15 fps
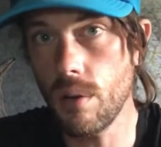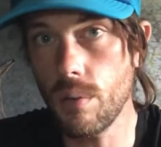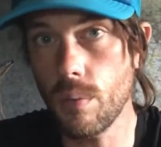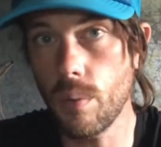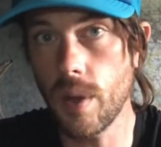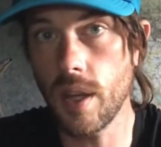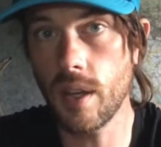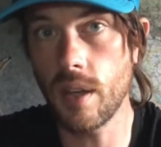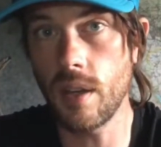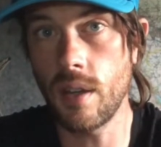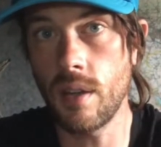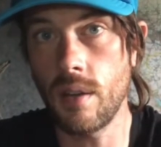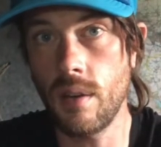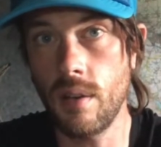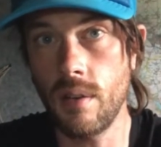we
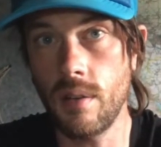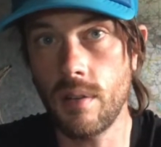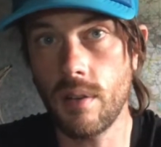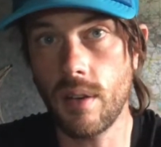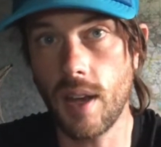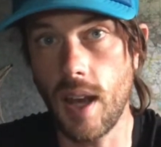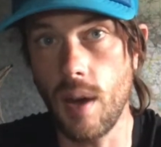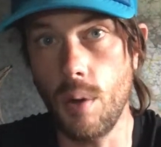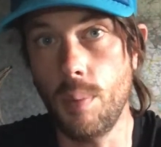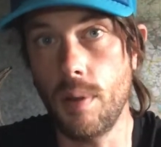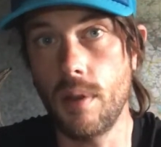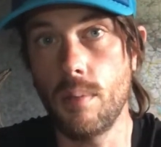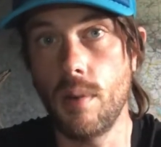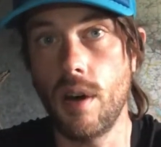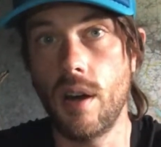can get up
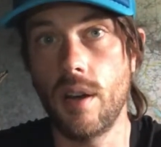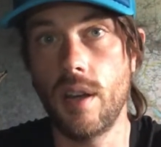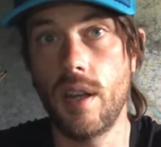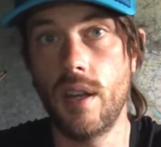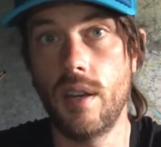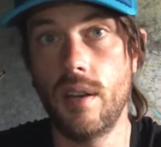in the morning,